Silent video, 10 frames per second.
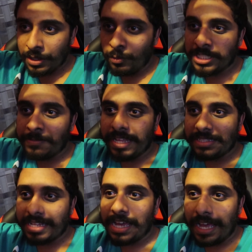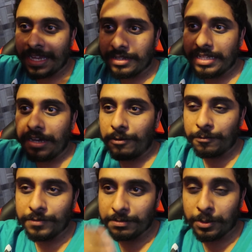which means that I can
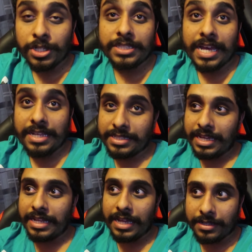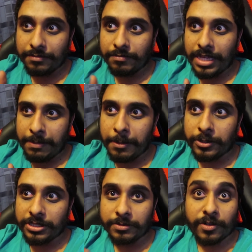now monetize it and I can get
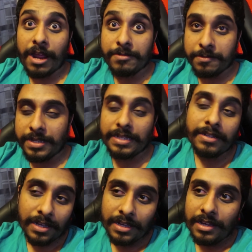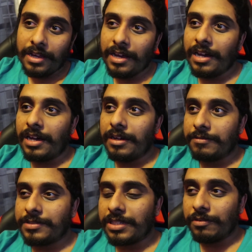people to subscribe to me.
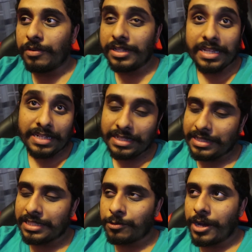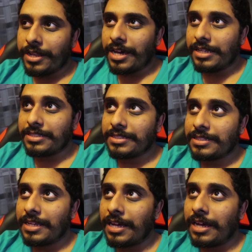So that's quite
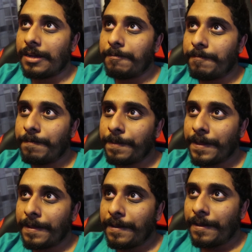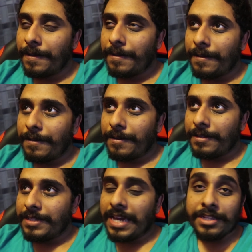nice. Yeah,
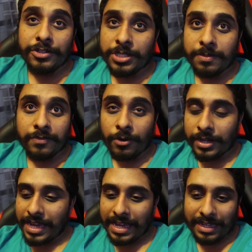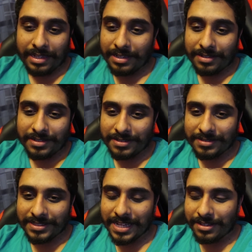YouTube 4K,
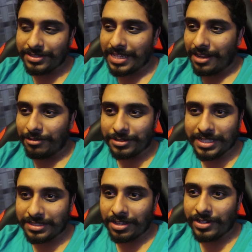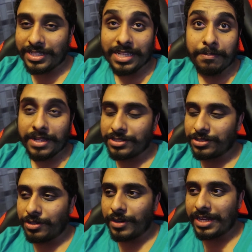second channel, 600 as I
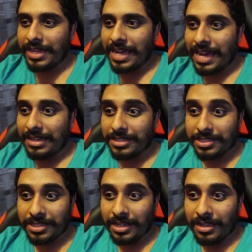mentioned already. And